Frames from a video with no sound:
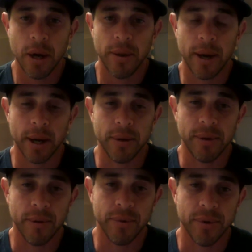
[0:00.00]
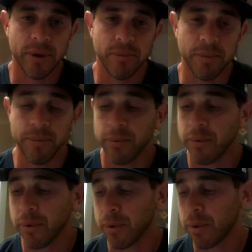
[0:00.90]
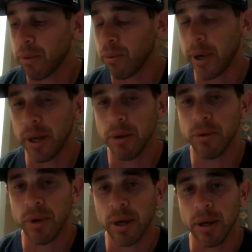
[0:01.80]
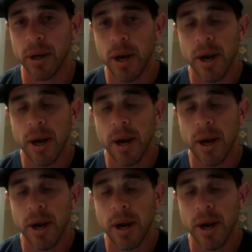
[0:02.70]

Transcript: that I can self-assess for when I try to